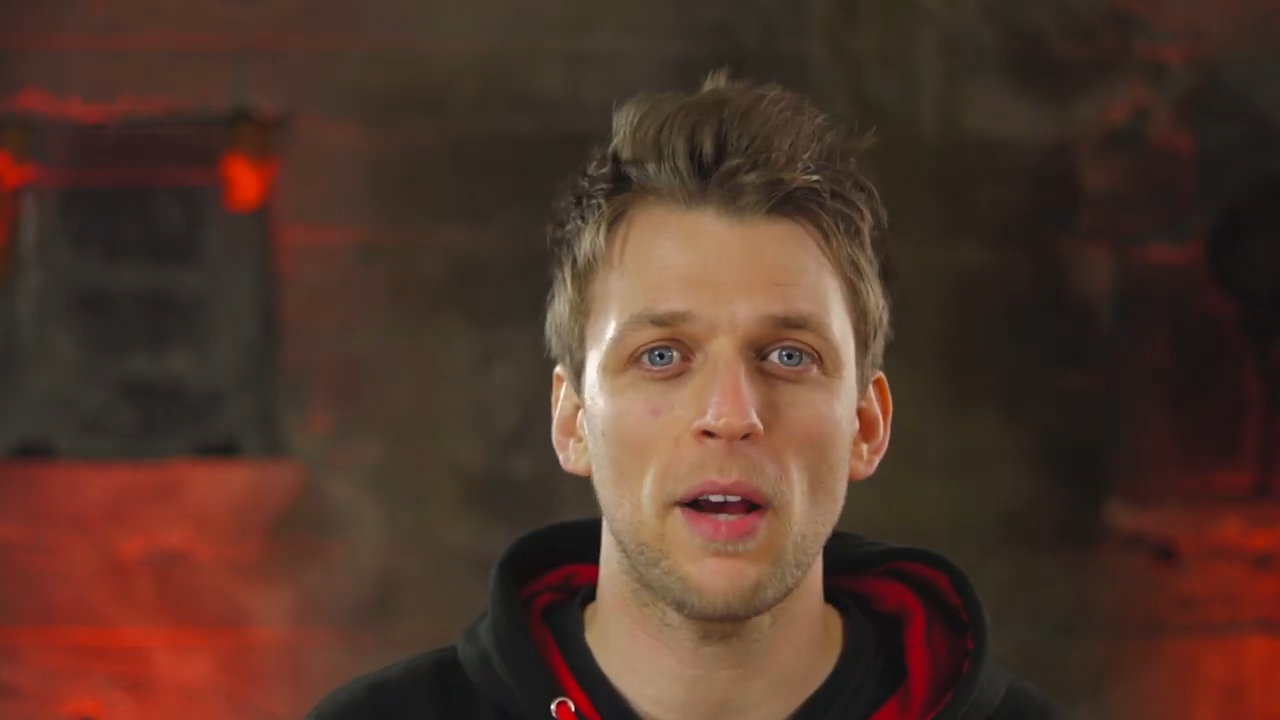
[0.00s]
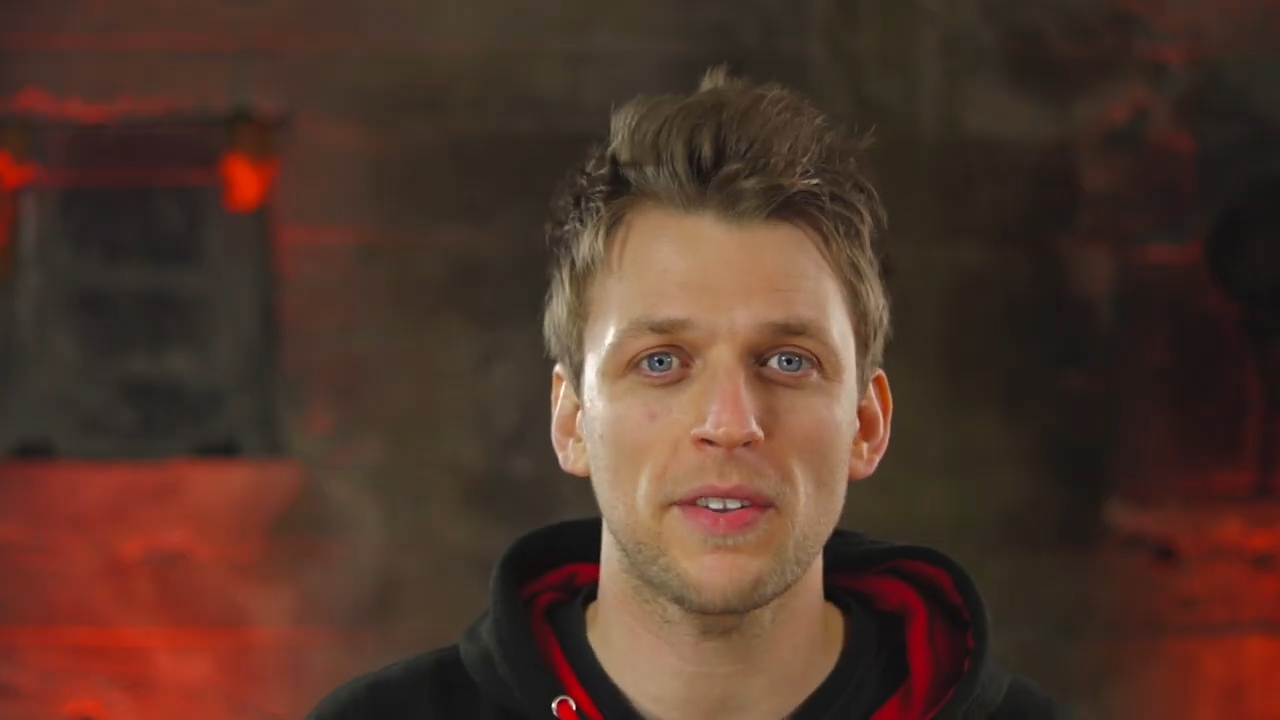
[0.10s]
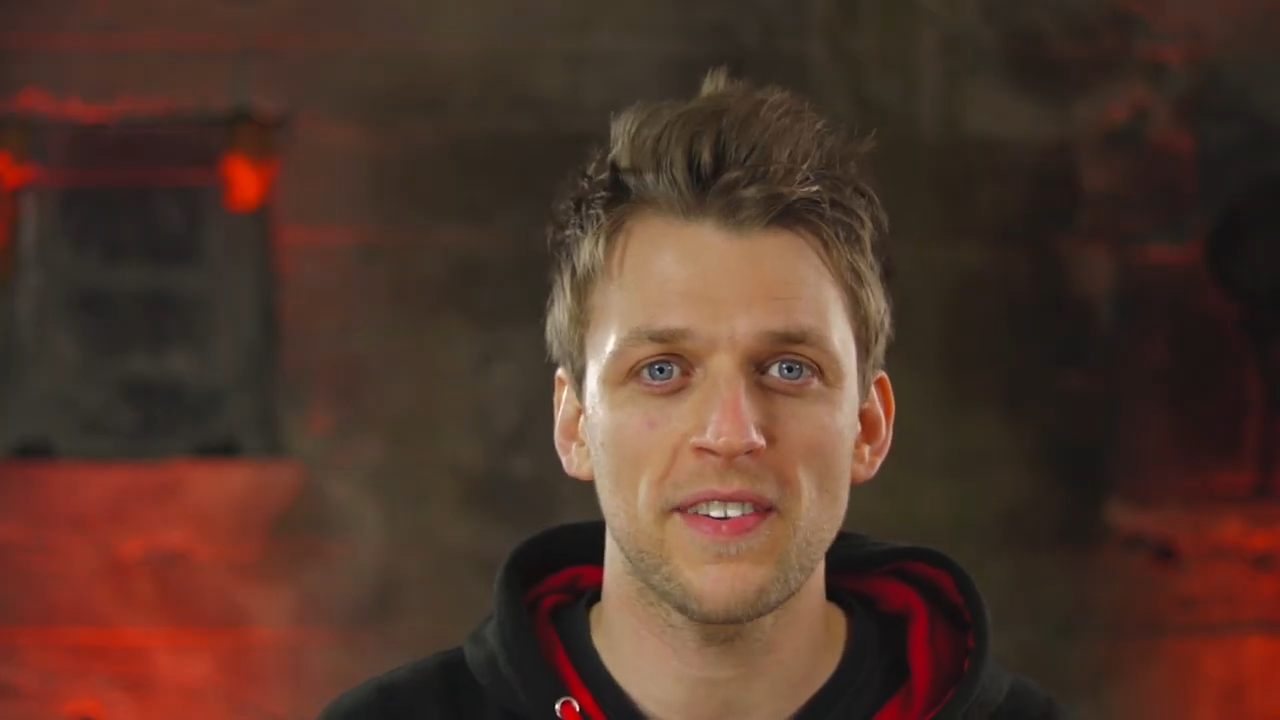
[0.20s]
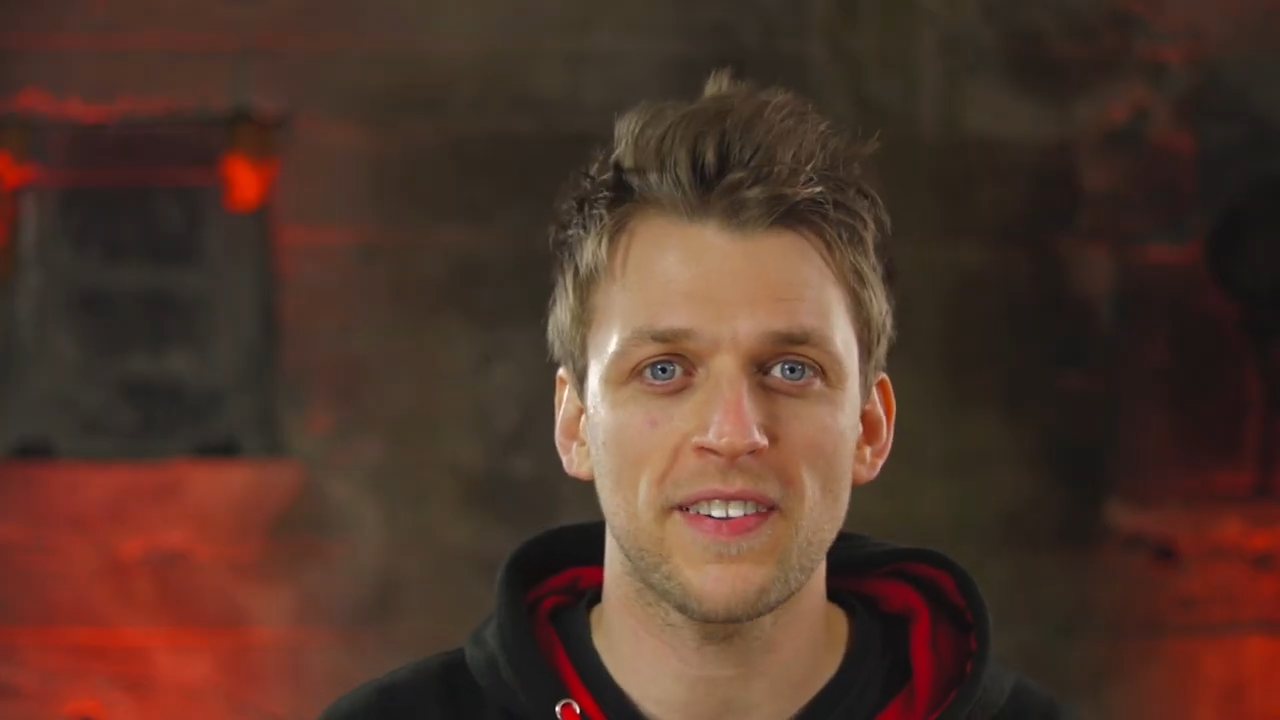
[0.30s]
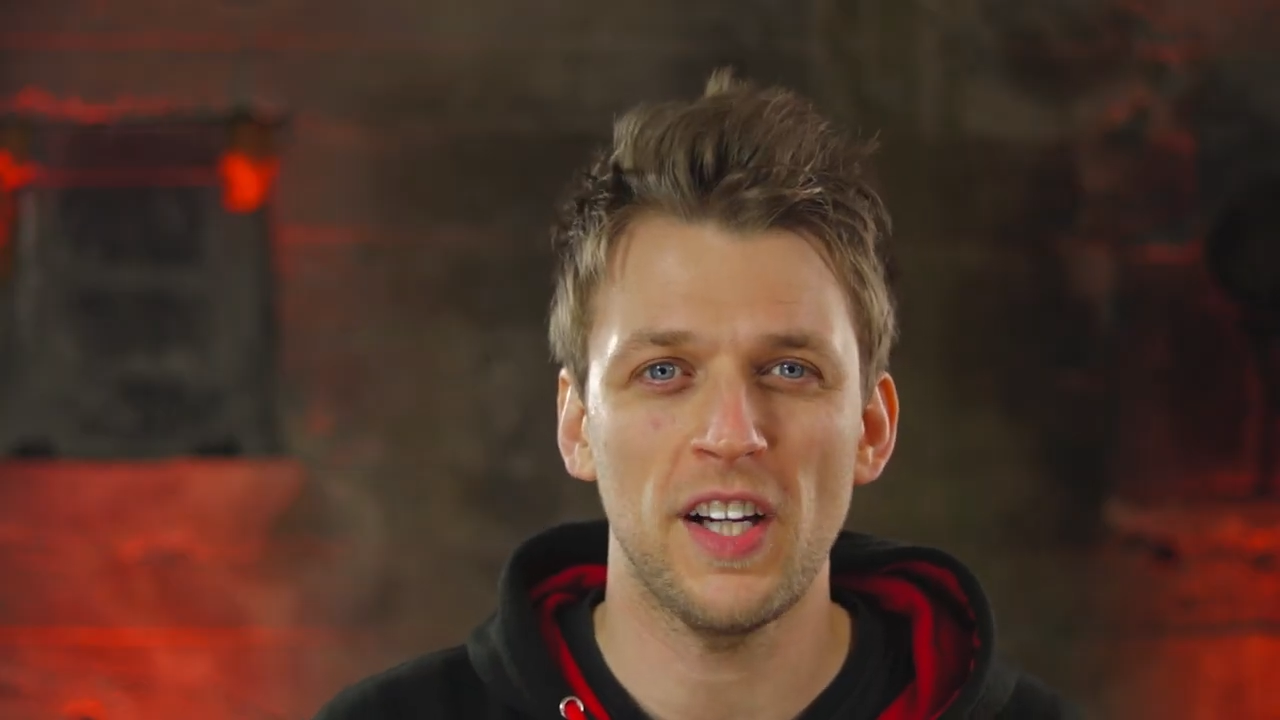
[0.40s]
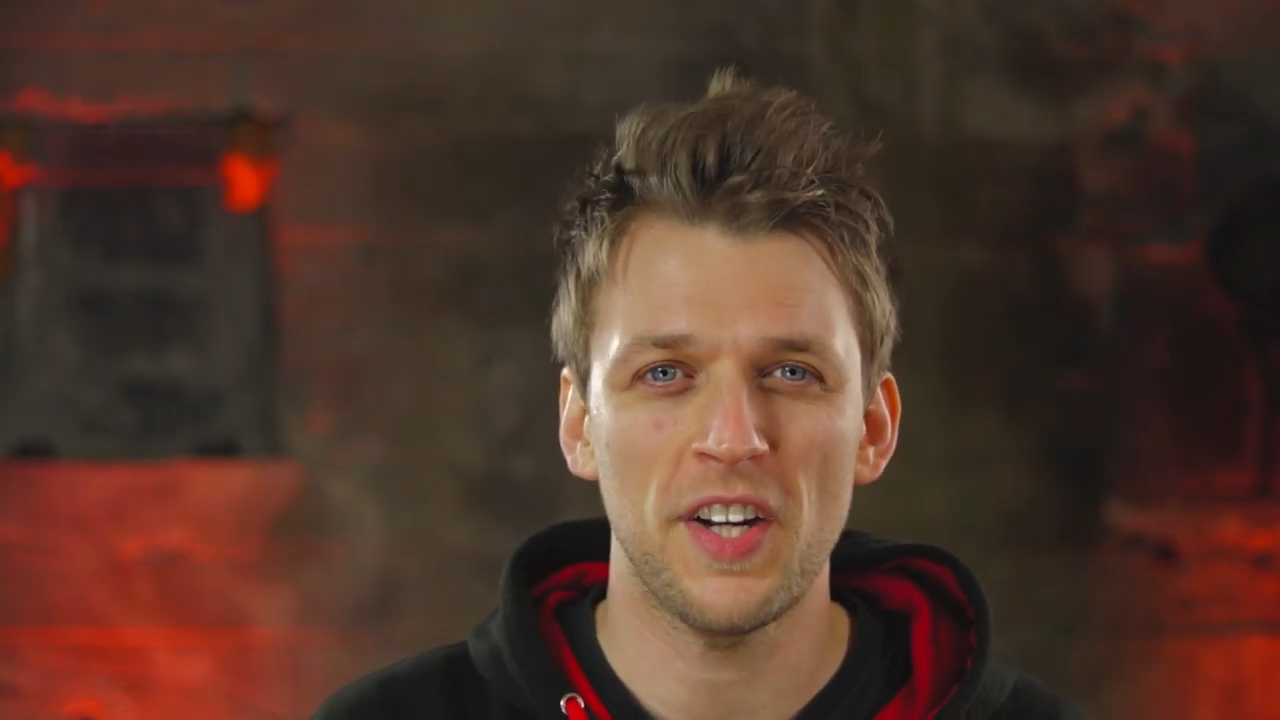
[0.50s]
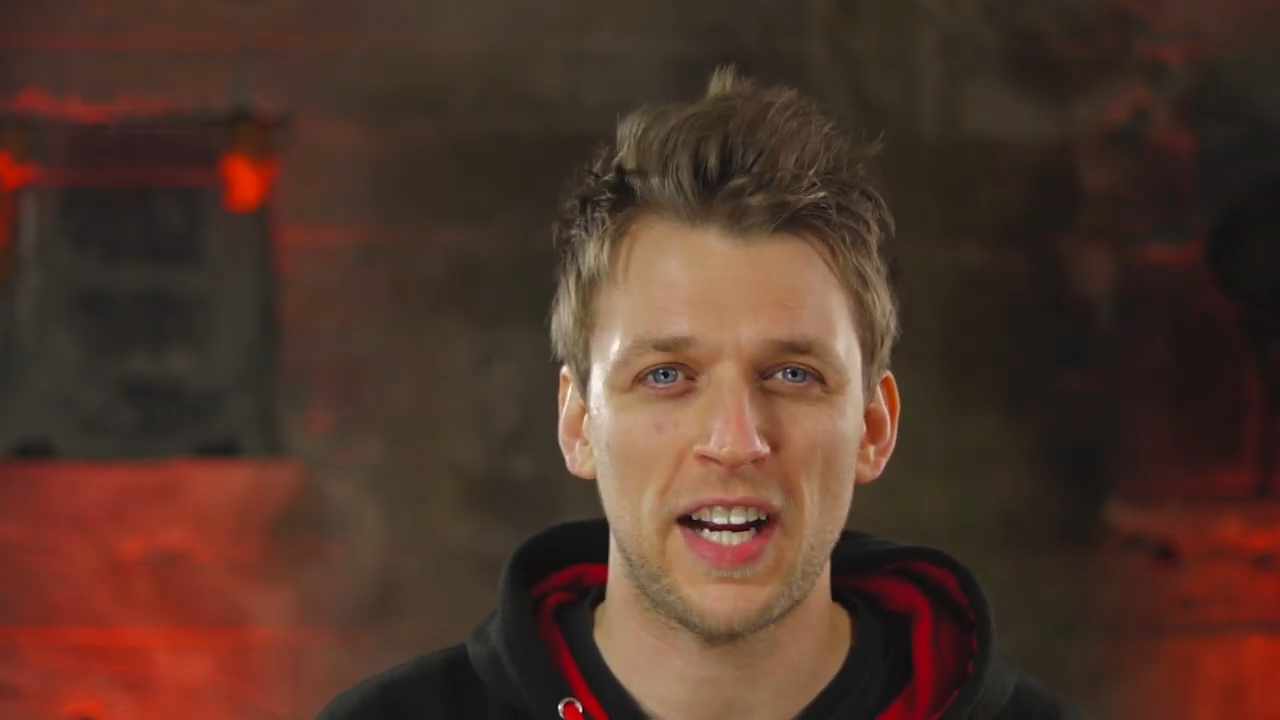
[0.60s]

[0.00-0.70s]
was concerned,